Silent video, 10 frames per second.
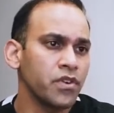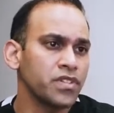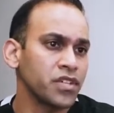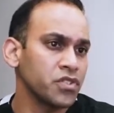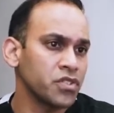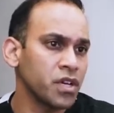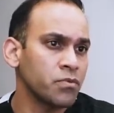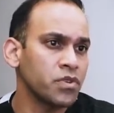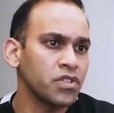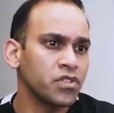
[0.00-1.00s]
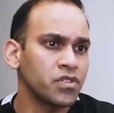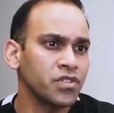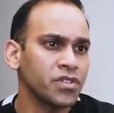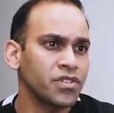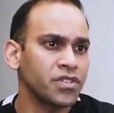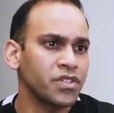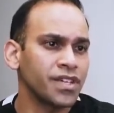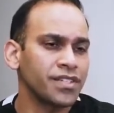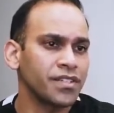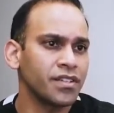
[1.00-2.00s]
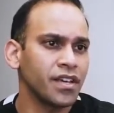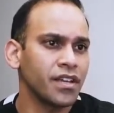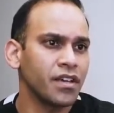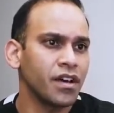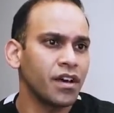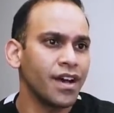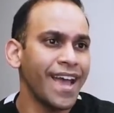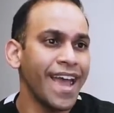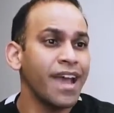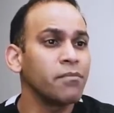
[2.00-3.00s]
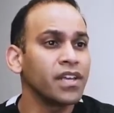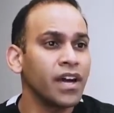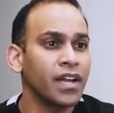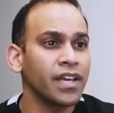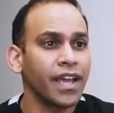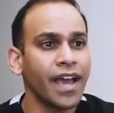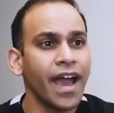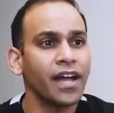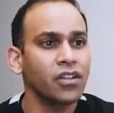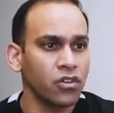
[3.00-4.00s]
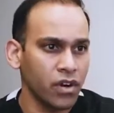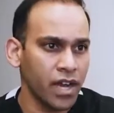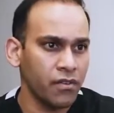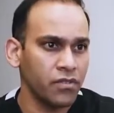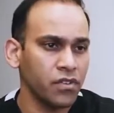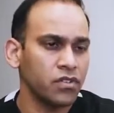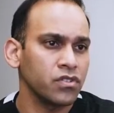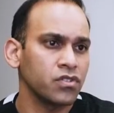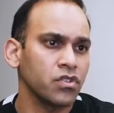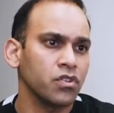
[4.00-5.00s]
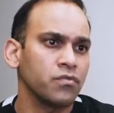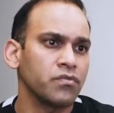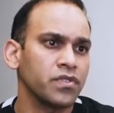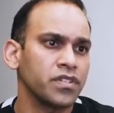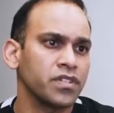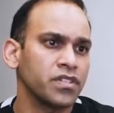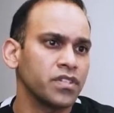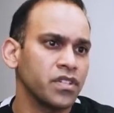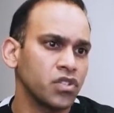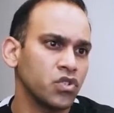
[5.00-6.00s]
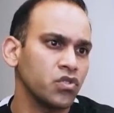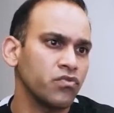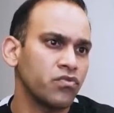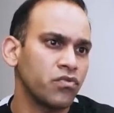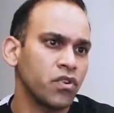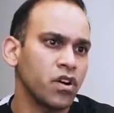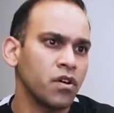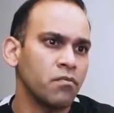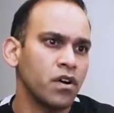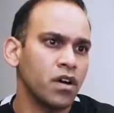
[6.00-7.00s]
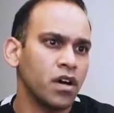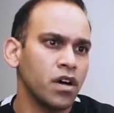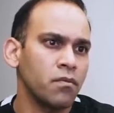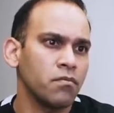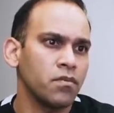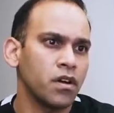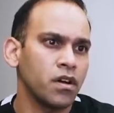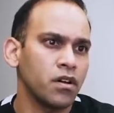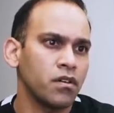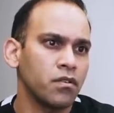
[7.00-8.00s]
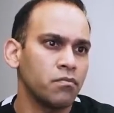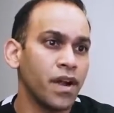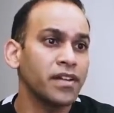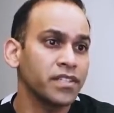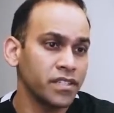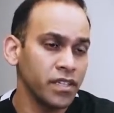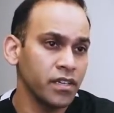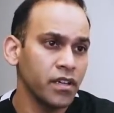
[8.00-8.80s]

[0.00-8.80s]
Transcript: There's actually some research that suggests that amniotic allograft. Okay. So this is tissue from pregnancy